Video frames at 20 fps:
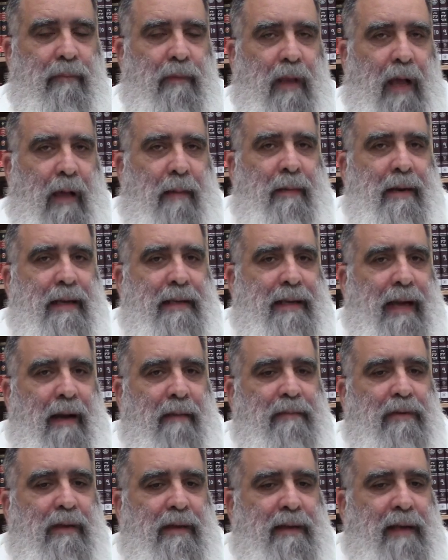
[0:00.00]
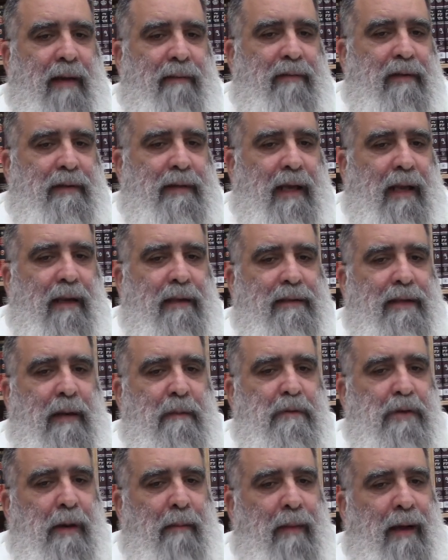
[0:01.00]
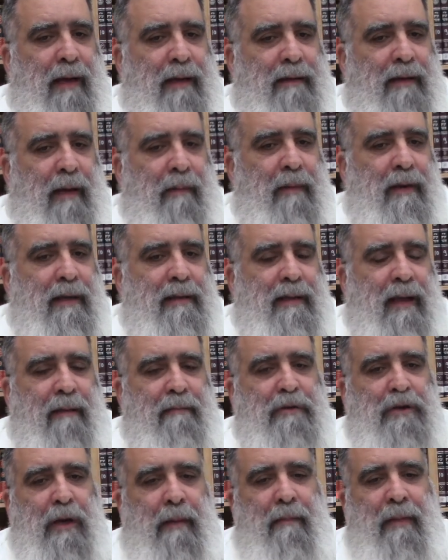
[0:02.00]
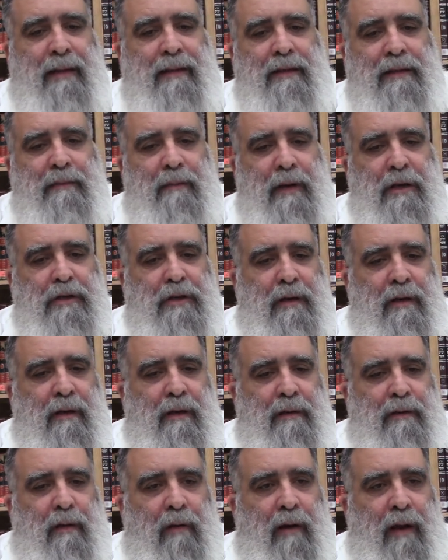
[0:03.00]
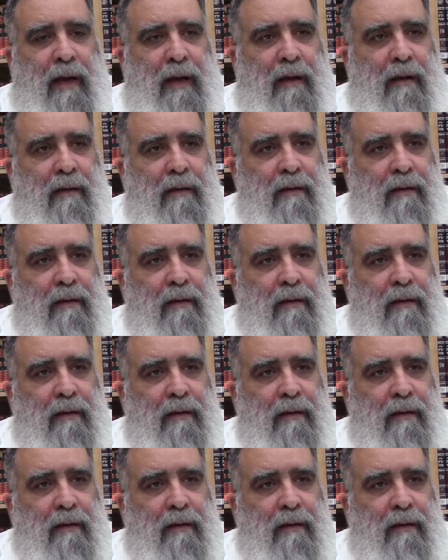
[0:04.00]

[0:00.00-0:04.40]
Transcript: How many times do they have to tell us, keep Shabbat? How many times Shabbat is mentioned in the Torah?